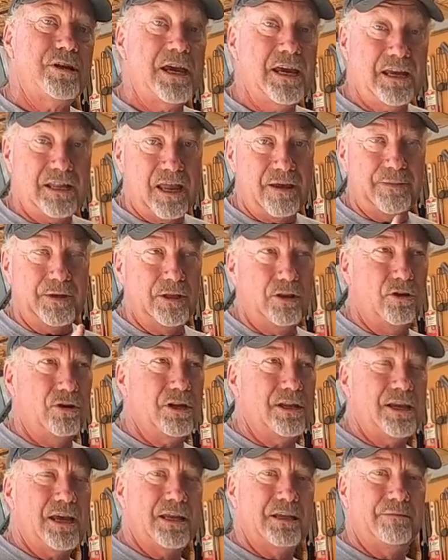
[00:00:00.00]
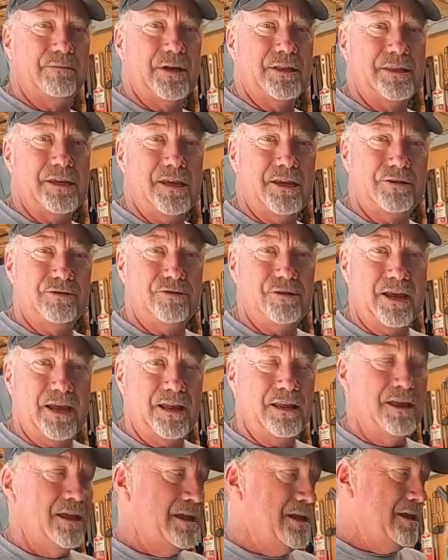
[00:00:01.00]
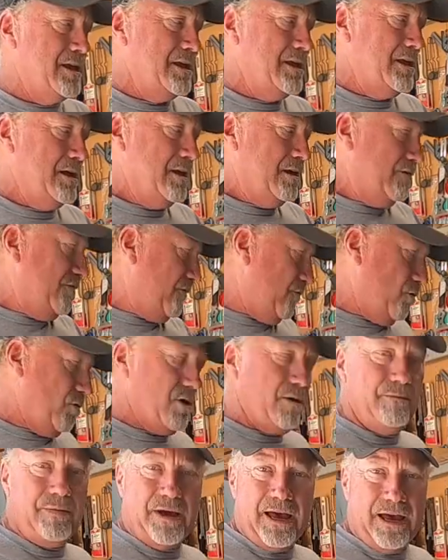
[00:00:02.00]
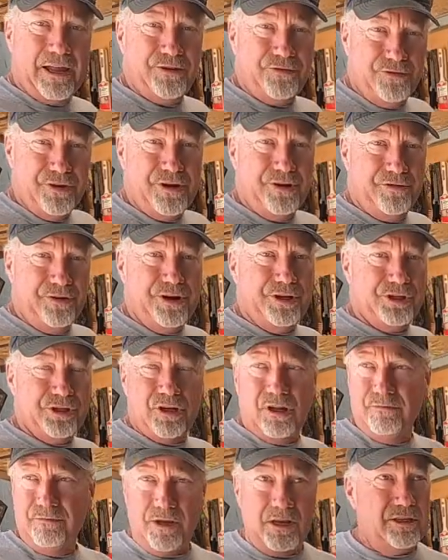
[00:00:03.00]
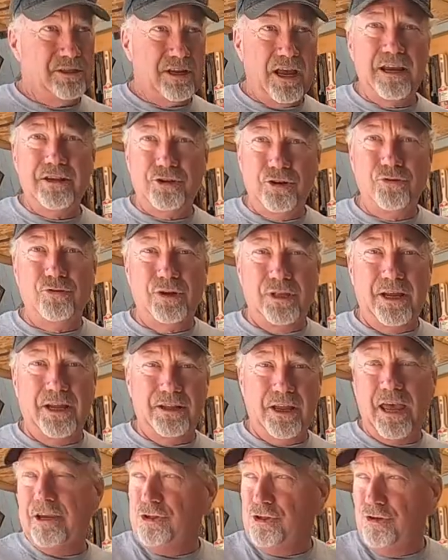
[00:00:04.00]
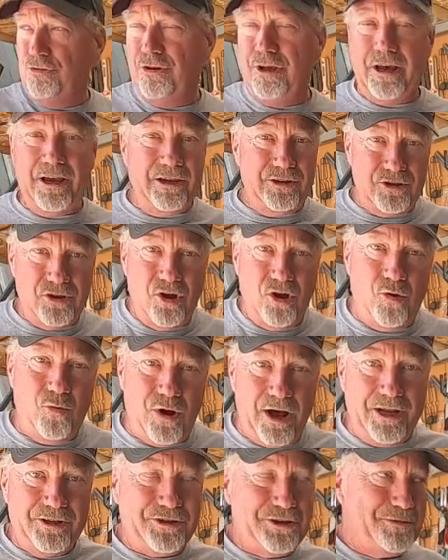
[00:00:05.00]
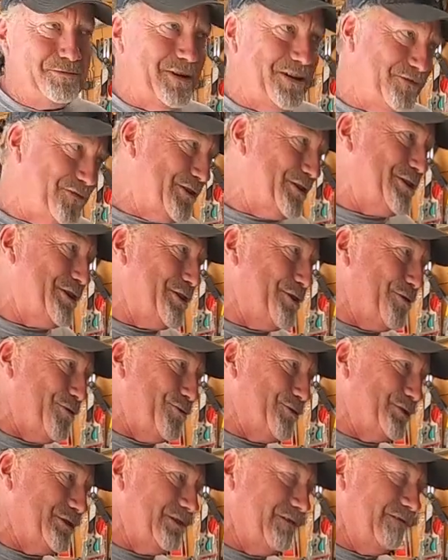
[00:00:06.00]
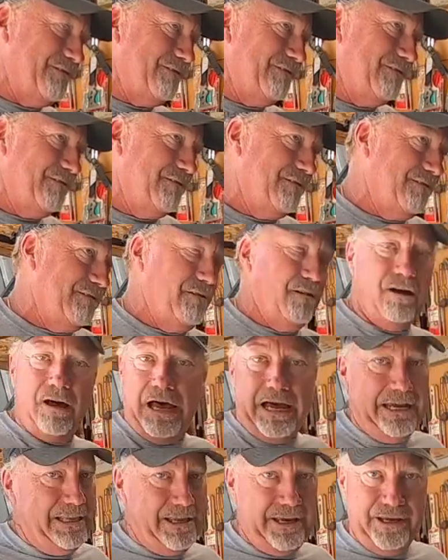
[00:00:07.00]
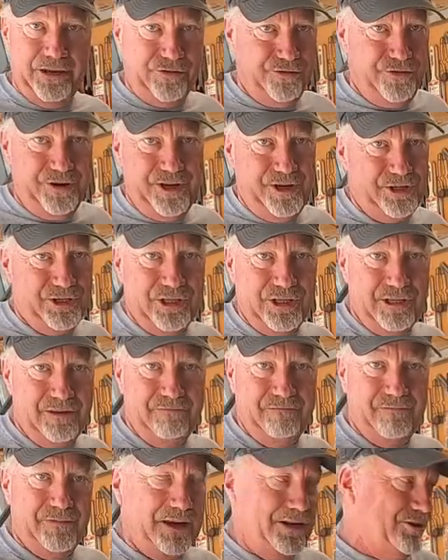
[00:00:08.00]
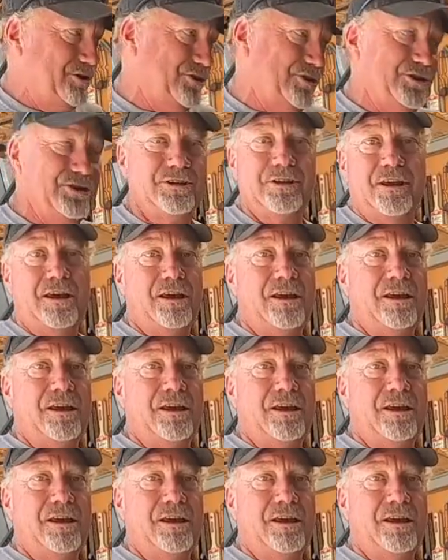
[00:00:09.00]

day, and I've been looking at them on the internet for a battery grease gun because I do a lot, as you guys know, watching my videos, I like grease. That's just